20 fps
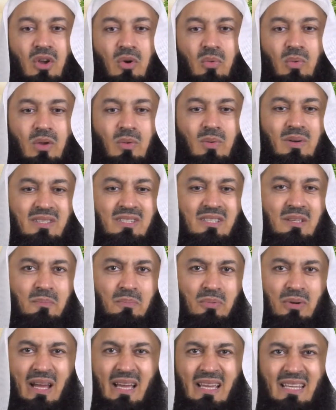We were
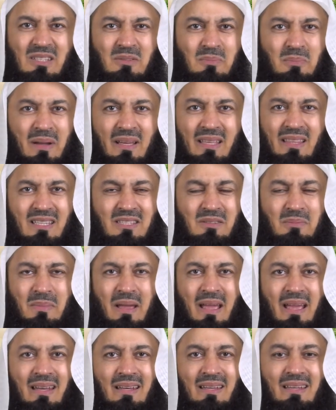surprised by this
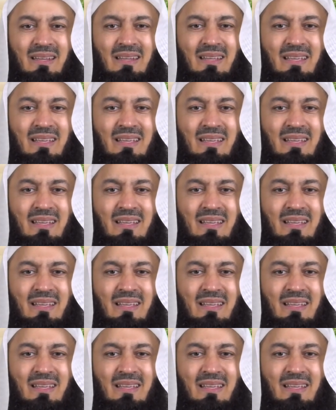man.